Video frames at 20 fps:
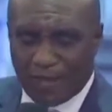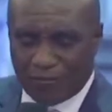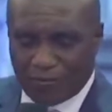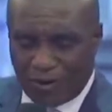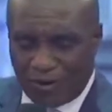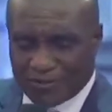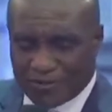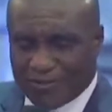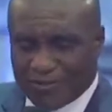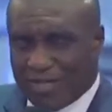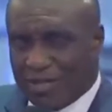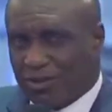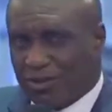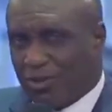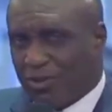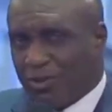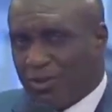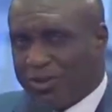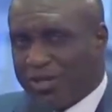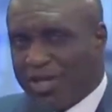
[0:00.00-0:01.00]
If God says
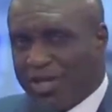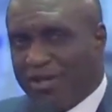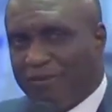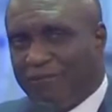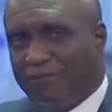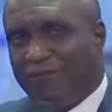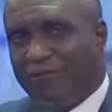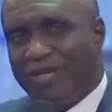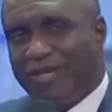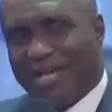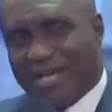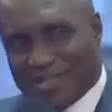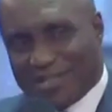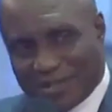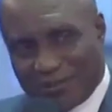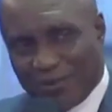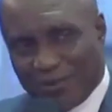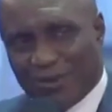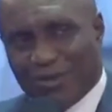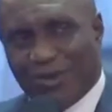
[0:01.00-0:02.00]
to you, give, He has
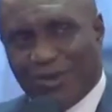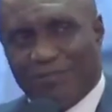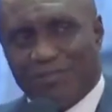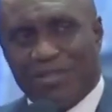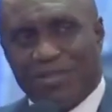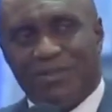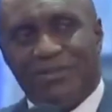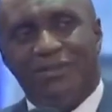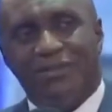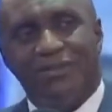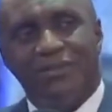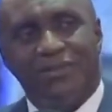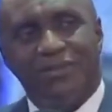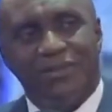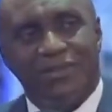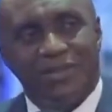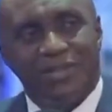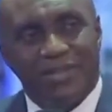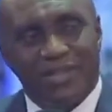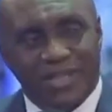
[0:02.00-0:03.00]
given you something.
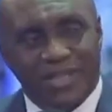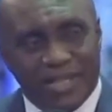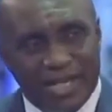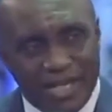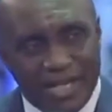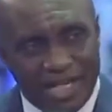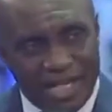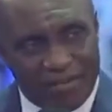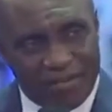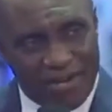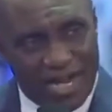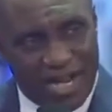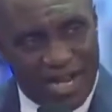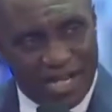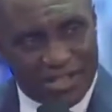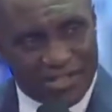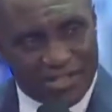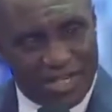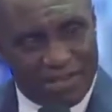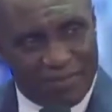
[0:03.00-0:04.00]
He never
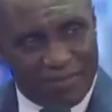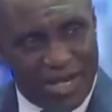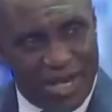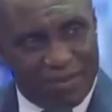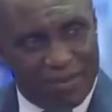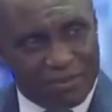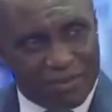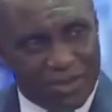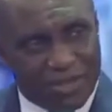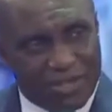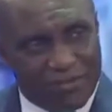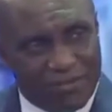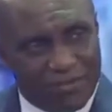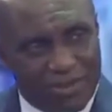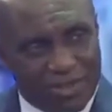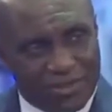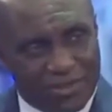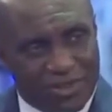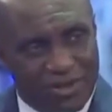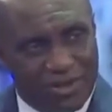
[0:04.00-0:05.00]
asked Abraham to give
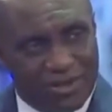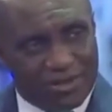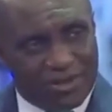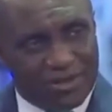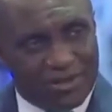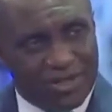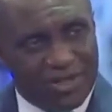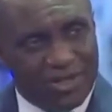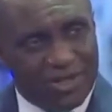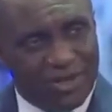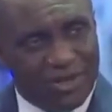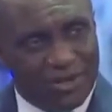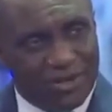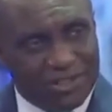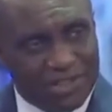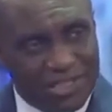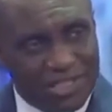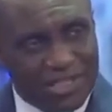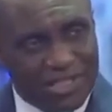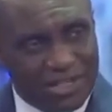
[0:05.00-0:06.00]
him a son
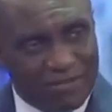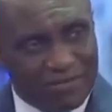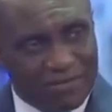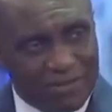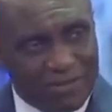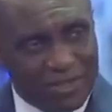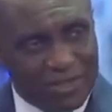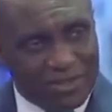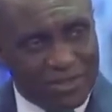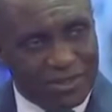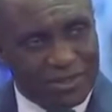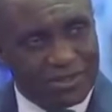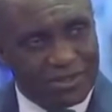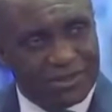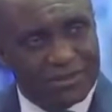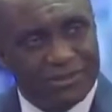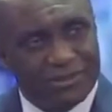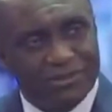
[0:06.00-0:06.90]
until he gave him a son.